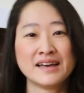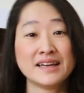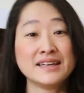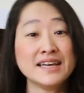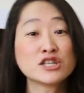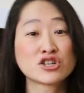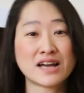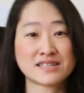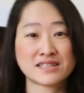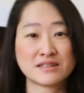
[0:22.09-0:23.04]
In each
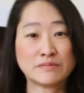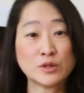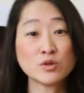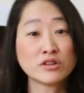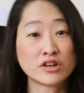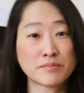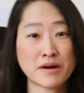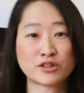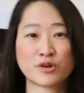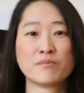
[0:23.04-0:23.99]
lesson, you will learn
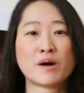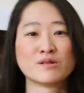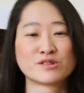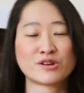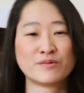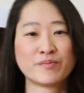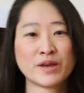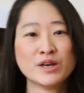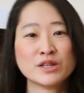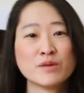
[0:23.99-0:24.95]
about the composer,
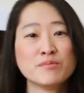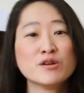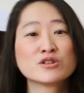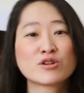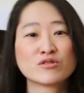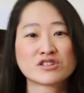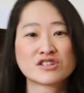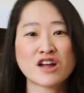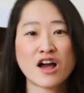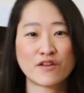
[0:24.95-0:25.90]
the musical
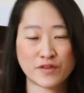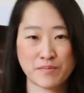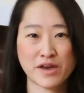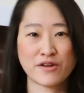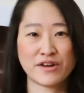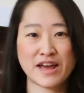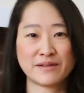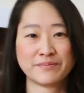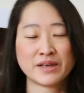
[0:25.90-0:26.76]
style of the period,